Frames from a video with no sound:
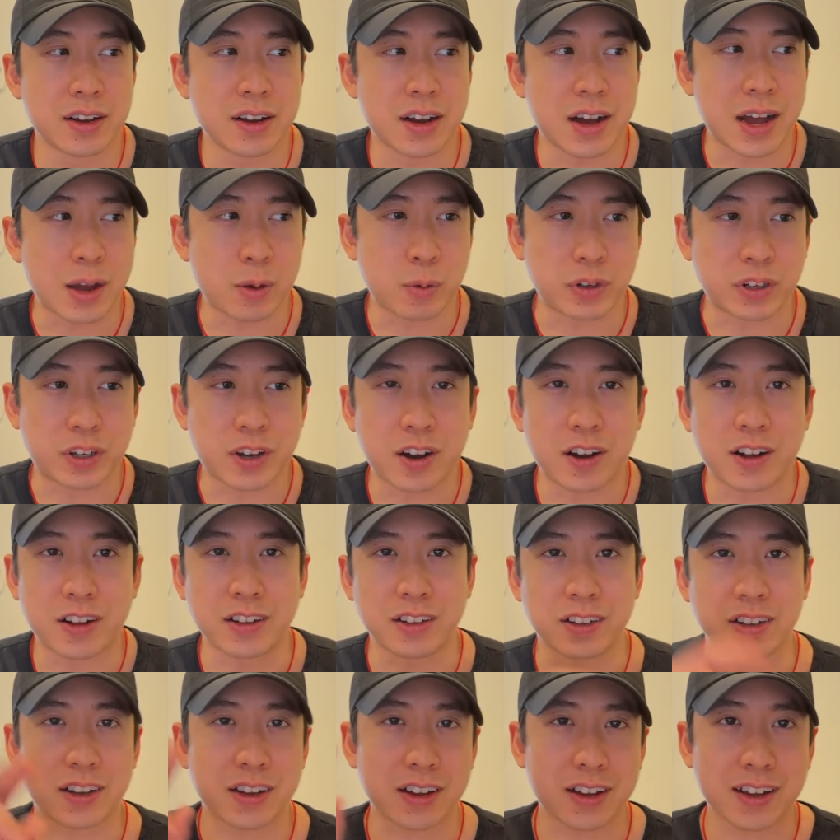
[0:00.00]
I would
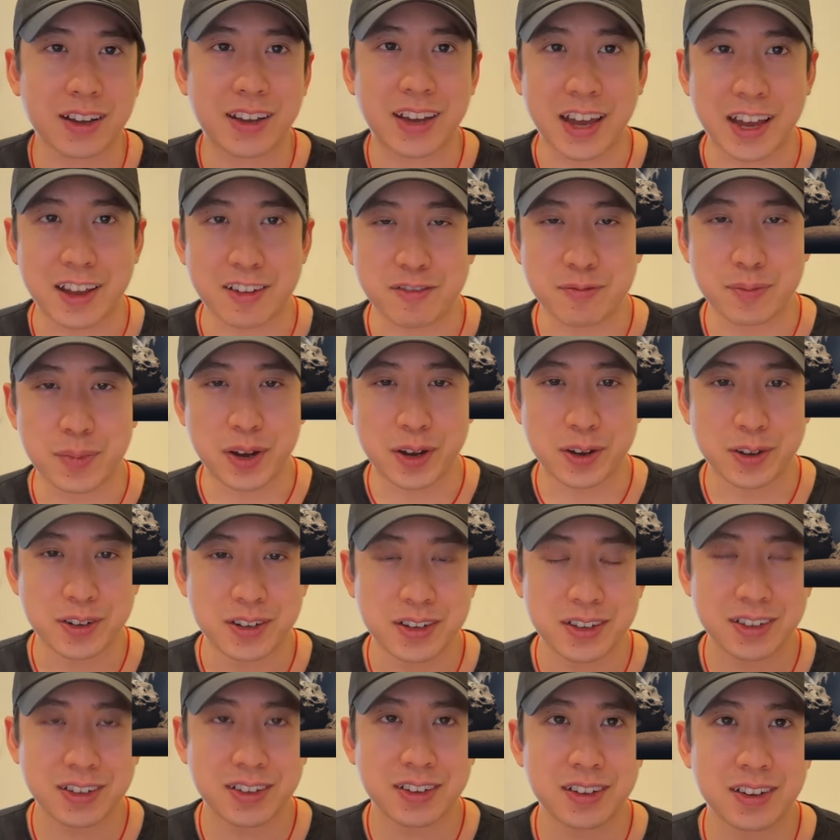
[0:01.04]
call cave mode.
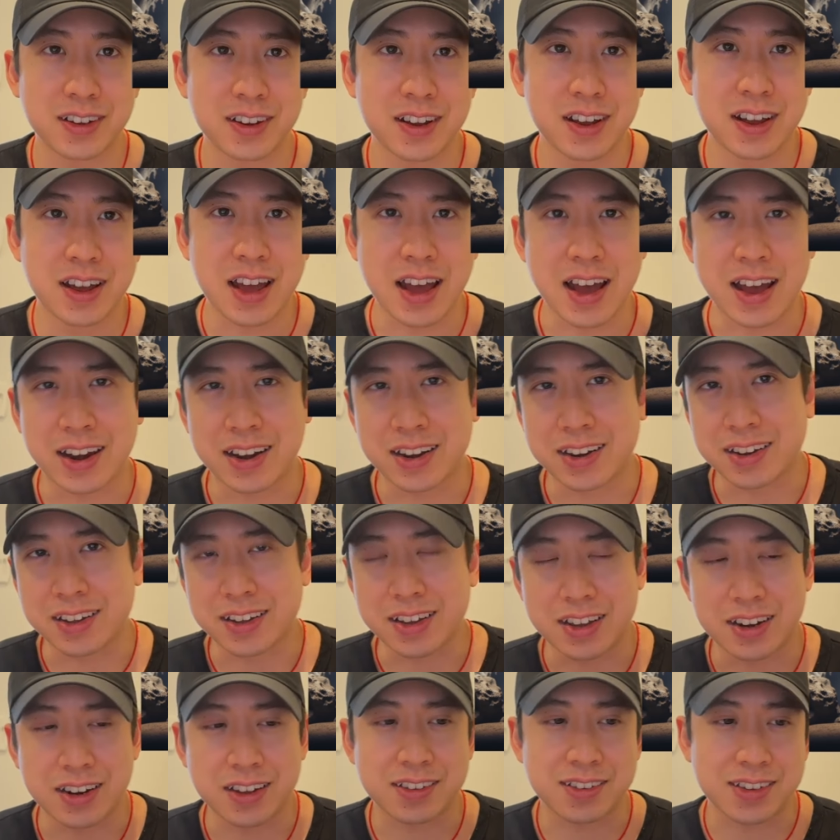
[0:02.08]
And
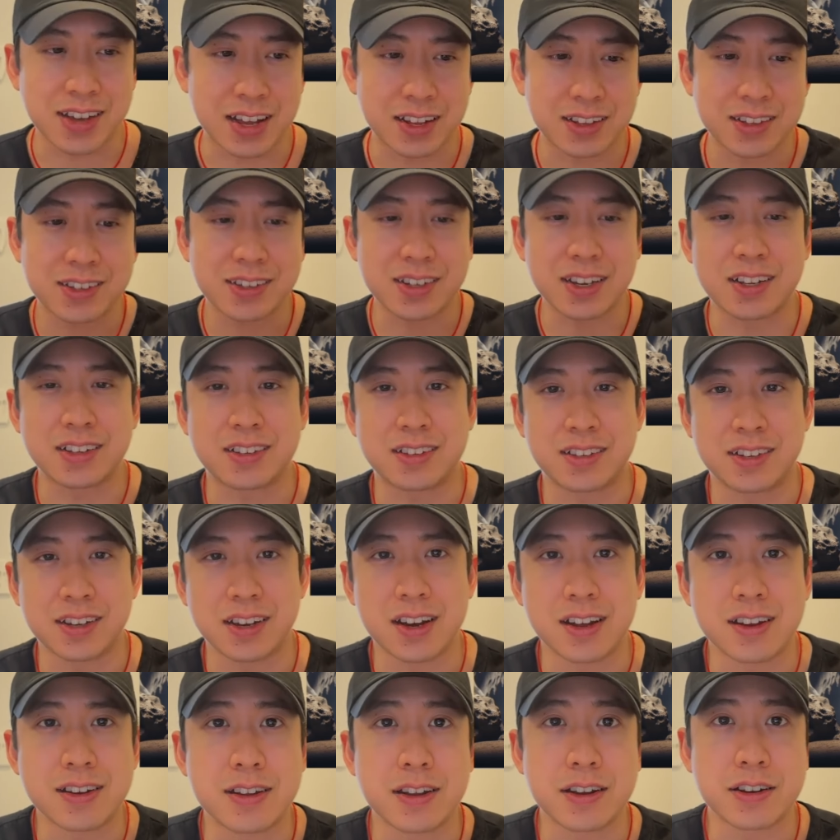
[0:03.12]
in a sense, it's
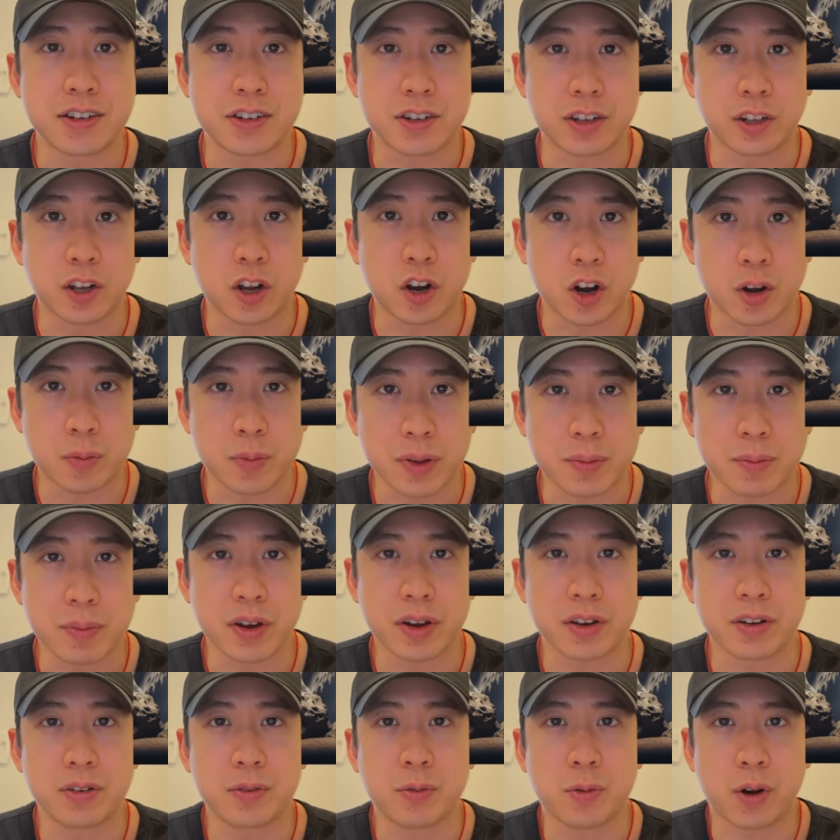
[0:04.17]
a digital hermit
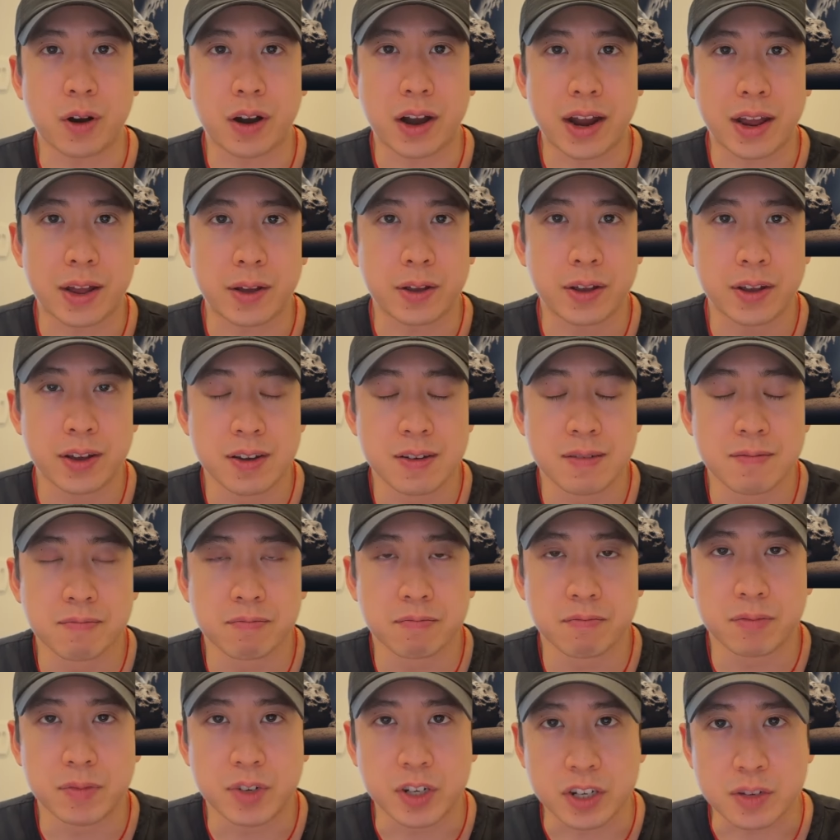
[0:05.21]
mode where I
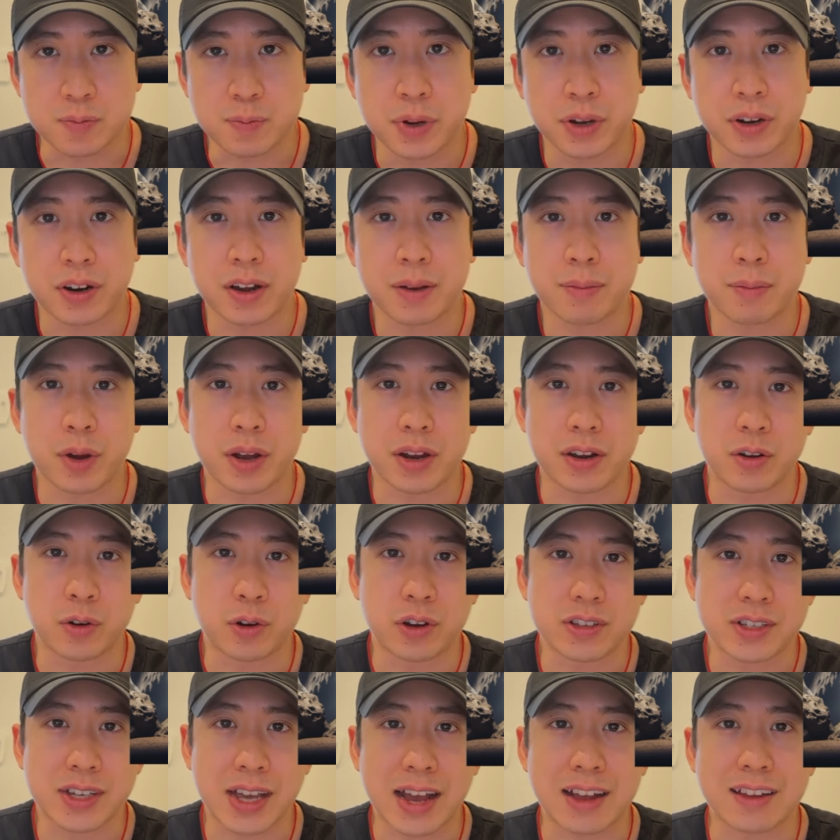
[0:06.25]
just put on my
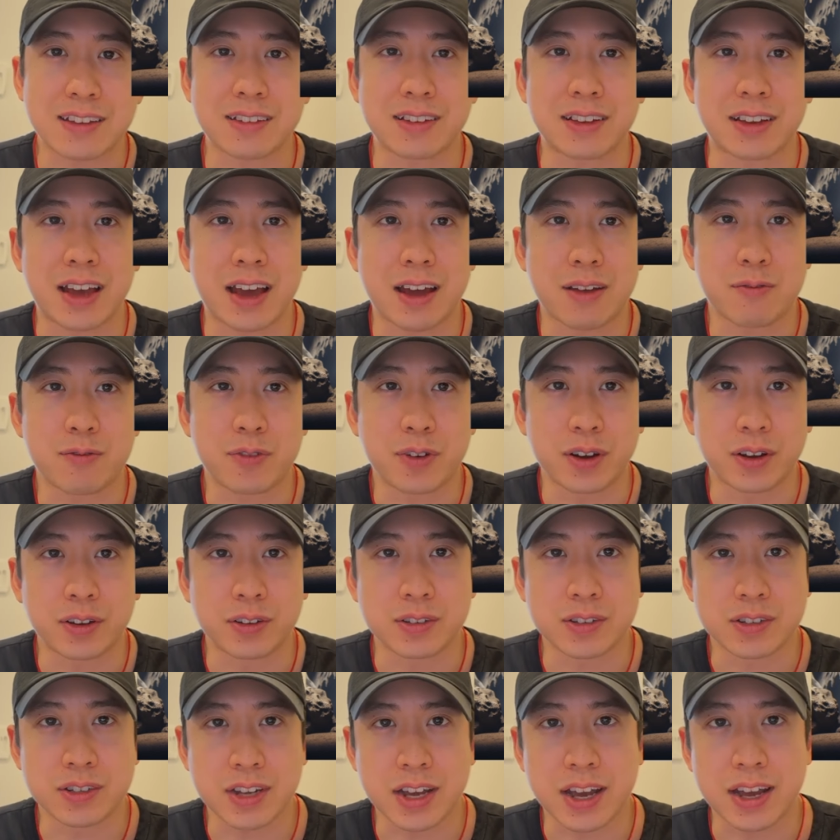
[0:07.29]
noise-canceling
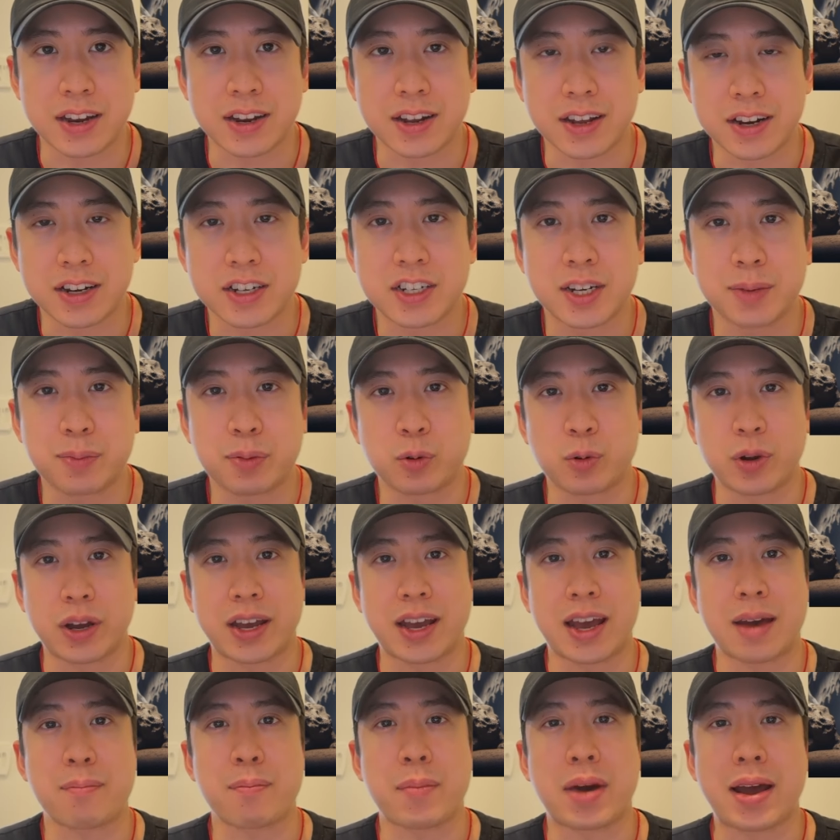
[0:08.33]
headphones and chip away
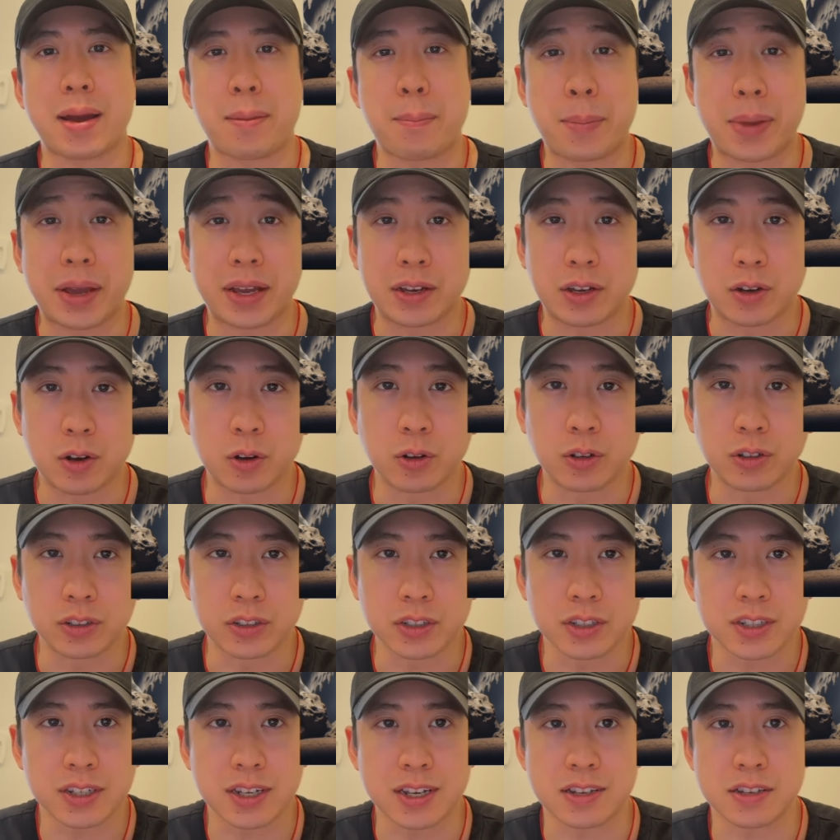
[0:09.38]
at my big
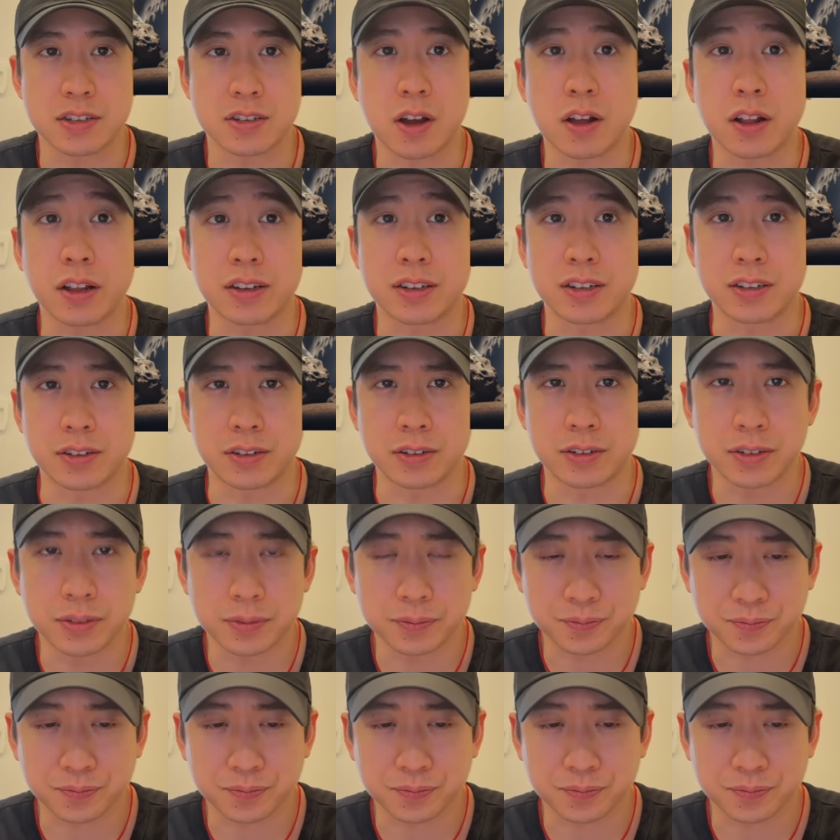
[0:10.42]
goals in solitude.